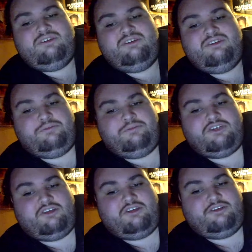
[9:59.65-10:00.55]
to
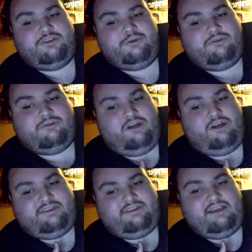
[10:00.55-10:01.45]
push their newer Raw
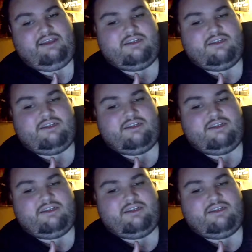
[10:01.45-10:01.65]
talent.